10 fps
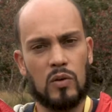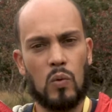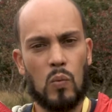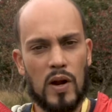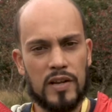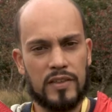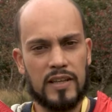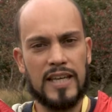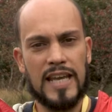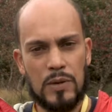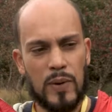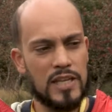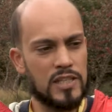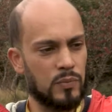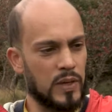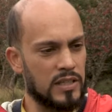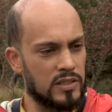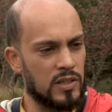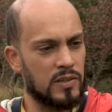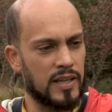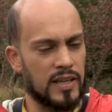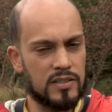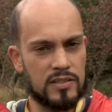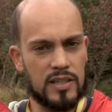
Well, one of the key ways that we do this